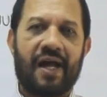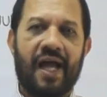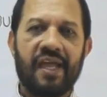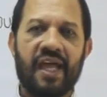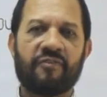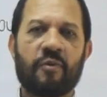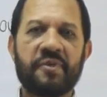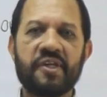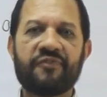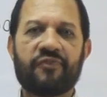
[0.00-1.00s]
I have a
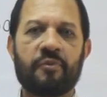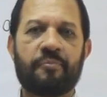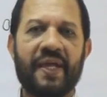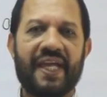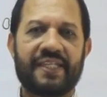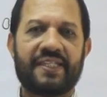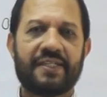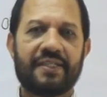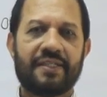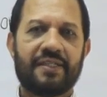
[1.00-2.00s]
beautiful bed.
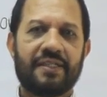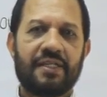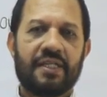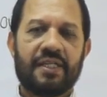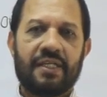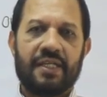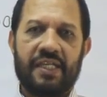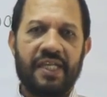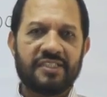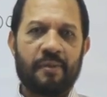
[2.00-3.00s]

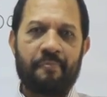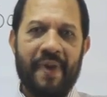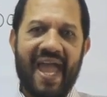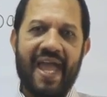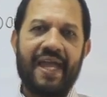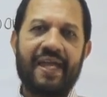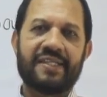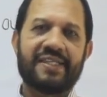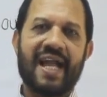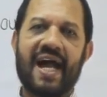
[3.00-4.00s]
He's a
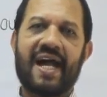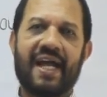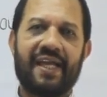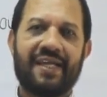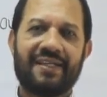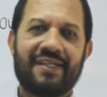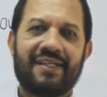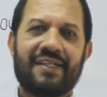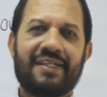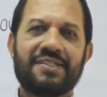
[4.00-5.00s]
bad guy.
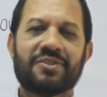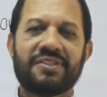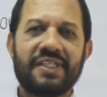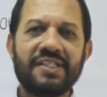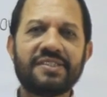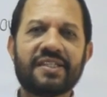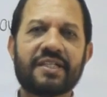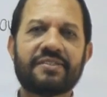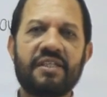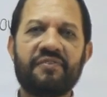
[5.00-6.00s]
So these are
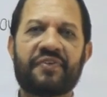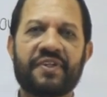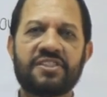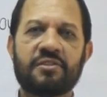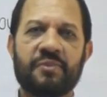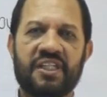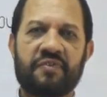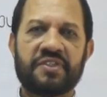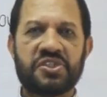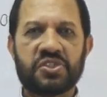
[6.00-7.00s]
the difference
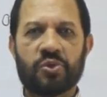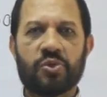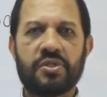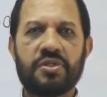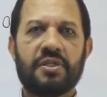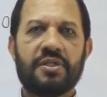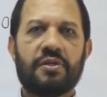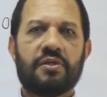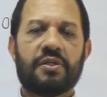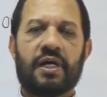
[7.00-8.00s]
between the short
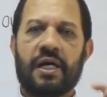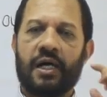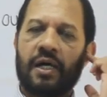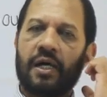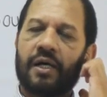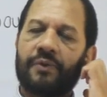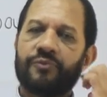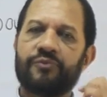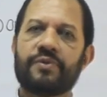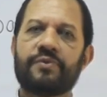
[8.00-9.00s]
uh,
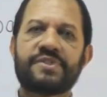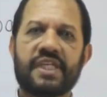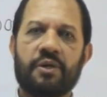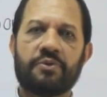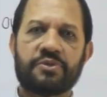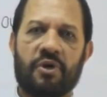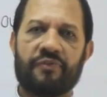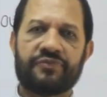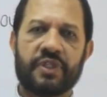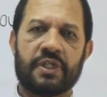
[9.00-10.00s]
sounds
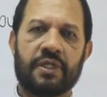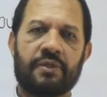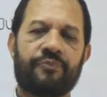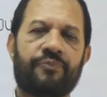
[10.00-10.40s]
of the